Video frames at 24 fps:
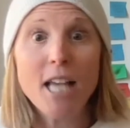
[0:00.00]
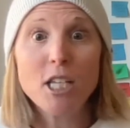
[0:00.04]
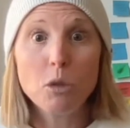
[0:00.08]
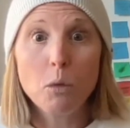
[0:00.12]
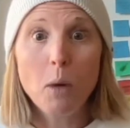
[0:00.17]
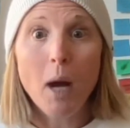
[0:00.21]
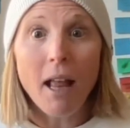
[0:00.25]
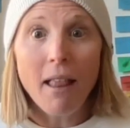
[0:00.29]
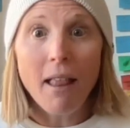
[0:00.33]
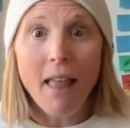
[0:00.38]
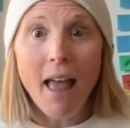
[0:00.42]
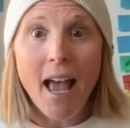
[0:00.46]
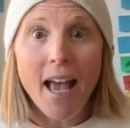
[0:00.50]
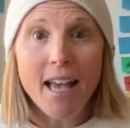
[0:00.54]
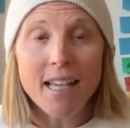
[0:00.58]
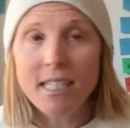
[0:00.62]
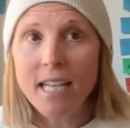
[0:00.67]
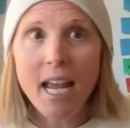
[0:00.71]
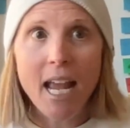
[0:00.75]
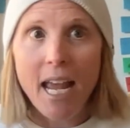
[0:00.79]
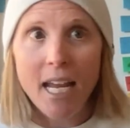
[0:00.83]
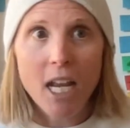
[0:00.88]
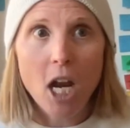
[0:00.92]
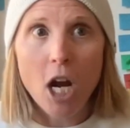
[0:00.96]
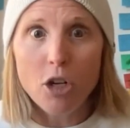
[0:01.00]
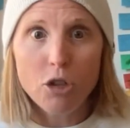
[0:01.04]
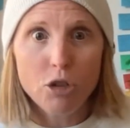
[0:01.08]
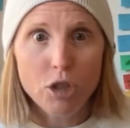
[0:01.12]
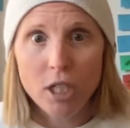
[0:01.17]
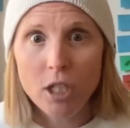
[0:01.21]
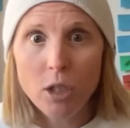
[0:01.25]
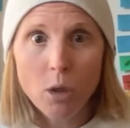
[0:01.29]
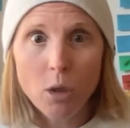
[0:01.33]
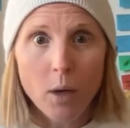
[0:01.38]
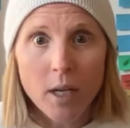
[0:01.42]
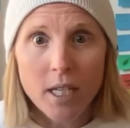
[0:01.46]
as well as
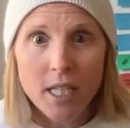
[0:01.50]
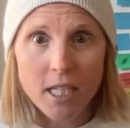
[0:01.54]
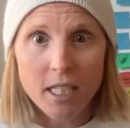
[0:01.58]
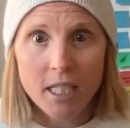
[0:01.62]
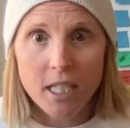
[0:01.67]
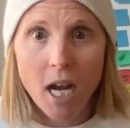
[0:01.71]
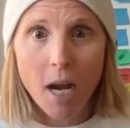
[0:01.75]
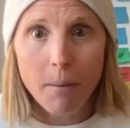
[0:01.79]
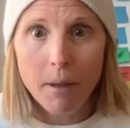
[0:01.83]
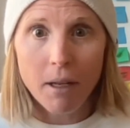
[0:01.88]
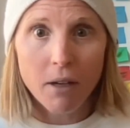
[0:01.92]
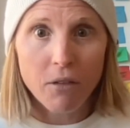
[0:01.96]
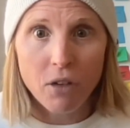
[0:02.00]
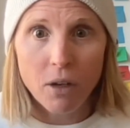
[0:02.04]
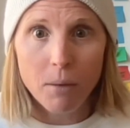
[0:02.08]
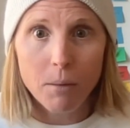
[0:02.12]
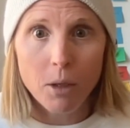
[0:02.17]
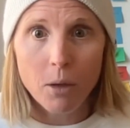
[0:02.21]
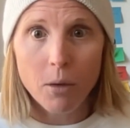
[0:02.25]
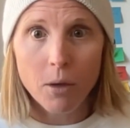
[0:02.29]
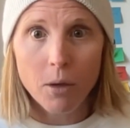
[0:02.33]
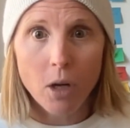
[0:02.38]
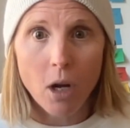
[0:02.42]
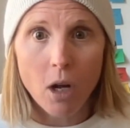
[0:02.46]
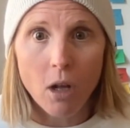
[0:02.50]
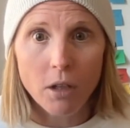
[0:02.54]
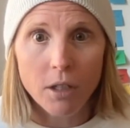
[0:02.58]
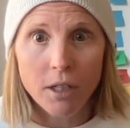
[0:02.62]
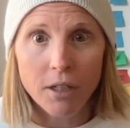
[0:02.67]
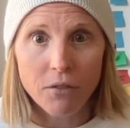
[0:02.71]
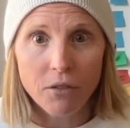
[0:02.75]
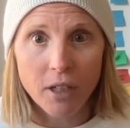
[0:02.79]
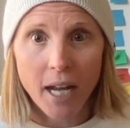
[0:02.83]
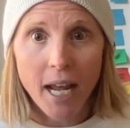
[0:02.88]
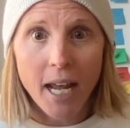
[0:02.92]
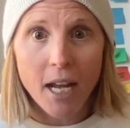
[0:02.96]
800 noises coming from you at all
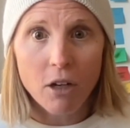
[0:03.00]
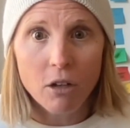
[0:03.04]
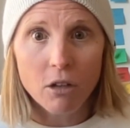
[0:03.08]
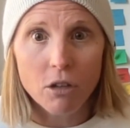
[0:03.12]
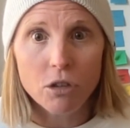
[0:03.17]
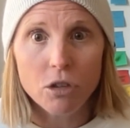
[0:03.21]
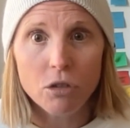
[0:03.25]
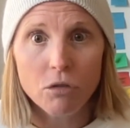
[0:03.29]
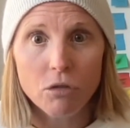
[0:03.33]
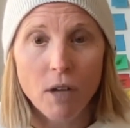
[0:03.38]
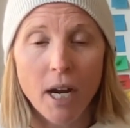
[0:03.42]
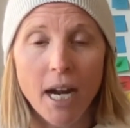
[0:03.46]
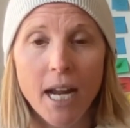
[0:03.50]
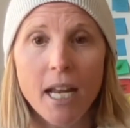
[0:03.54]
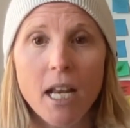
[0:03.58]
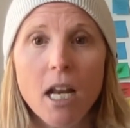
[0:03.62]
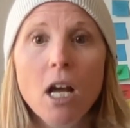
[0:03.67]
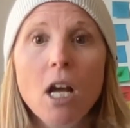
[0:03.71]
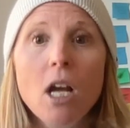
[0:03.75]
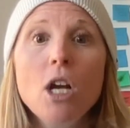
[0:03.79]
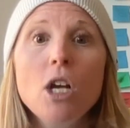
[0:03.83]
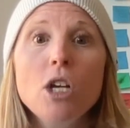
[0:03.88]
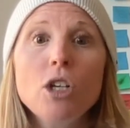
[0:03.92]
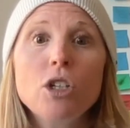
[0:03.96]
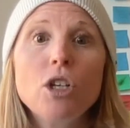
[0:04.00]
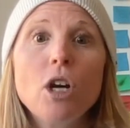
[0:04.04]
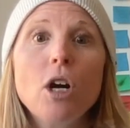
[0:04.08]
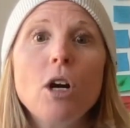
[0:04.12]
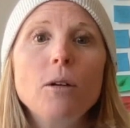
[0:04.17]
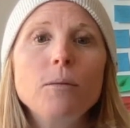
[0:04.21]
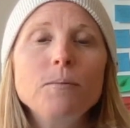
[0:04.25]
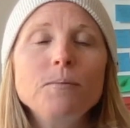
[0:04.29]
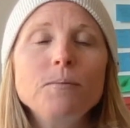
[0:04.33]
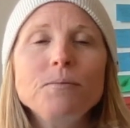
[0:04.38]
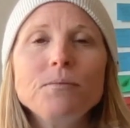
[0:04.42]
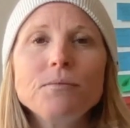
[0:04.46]
different angles, right?
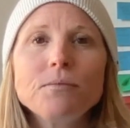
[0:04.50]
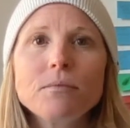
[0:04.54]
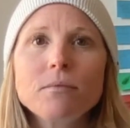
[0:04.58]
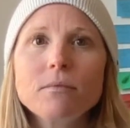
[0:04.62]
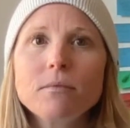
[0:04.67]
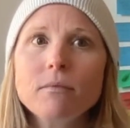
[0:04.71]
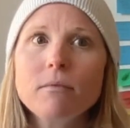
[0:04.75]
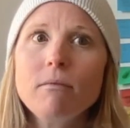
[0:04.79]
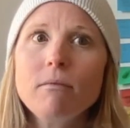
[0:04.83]
So